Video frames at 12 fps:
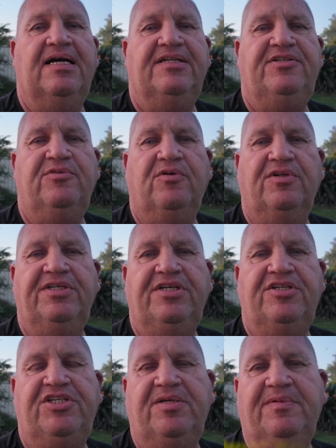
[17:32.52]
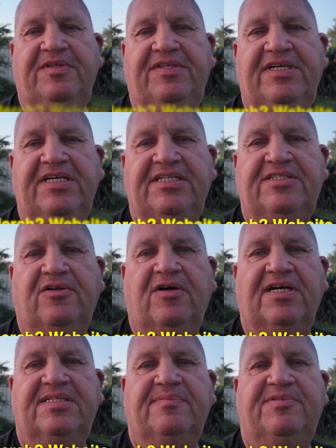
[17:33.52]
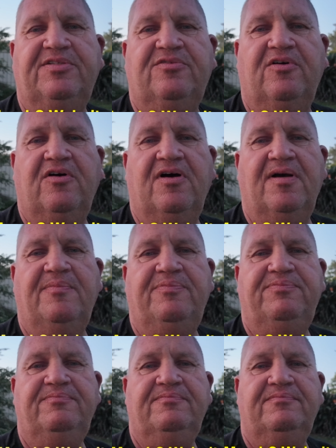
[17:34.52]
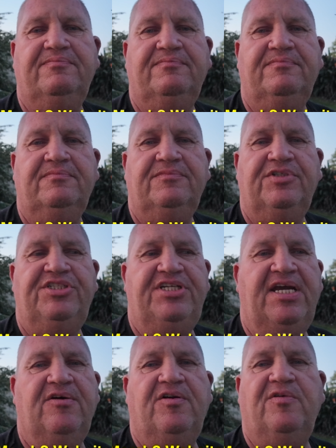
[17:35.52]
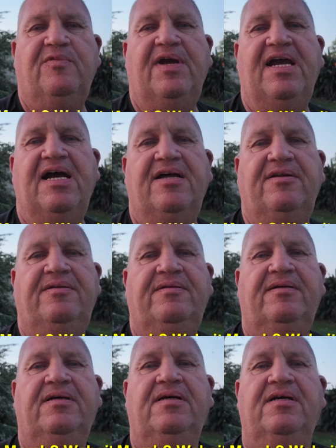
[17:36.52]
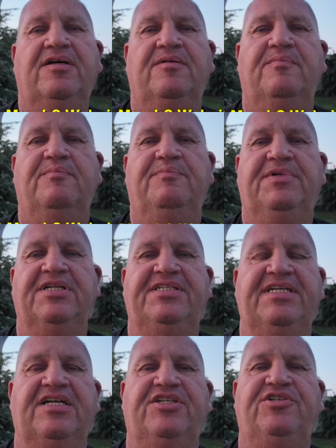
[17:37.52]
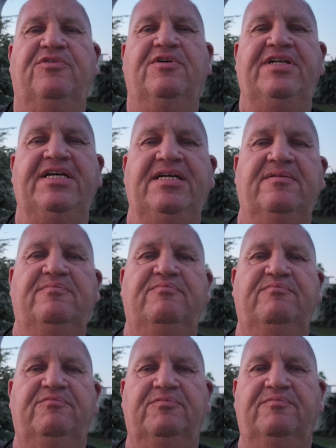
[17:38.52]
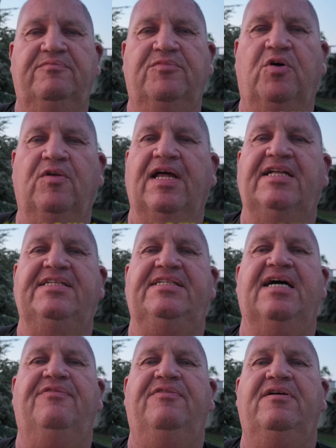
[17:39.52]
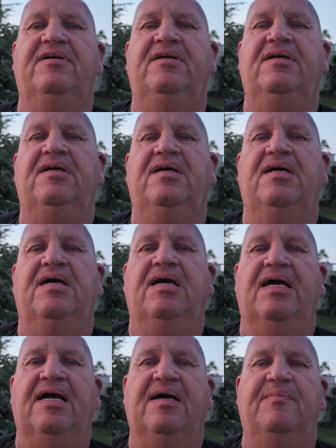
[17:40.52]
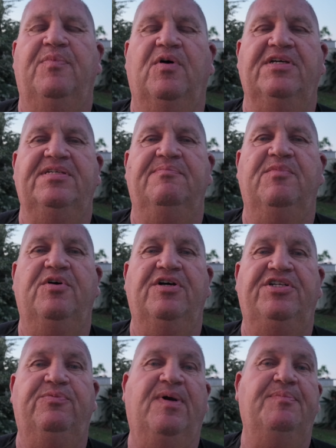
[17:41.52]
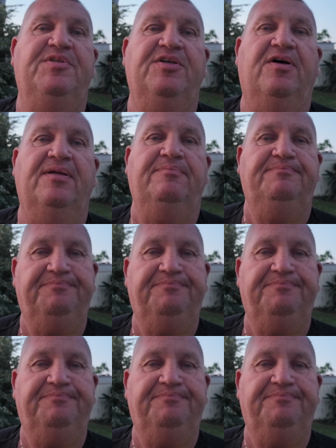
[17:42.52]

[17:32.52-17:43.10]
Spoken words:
Do all the YouTubey things, like, subscribe, share it around, consider joining, all that stuff. Buy some merch, website,